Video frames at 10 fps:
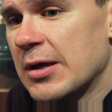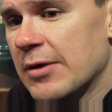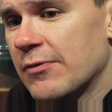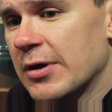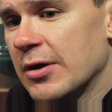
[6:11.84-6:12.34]

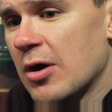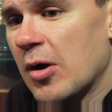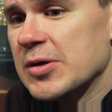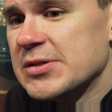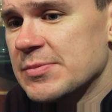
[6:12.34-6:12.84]
if we can
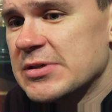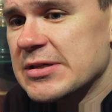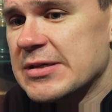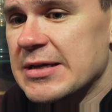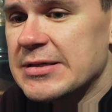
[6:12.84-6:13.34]
garner some
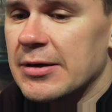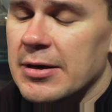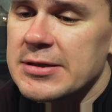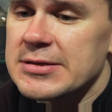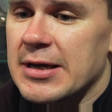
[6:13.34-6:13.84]
success here
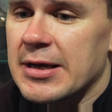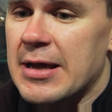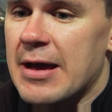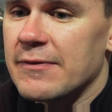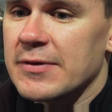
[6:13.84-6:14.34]
out of the
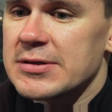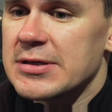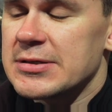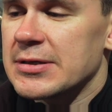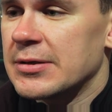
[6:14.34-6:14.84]
second half of the
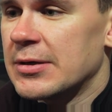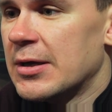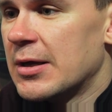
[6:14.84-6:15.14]
season,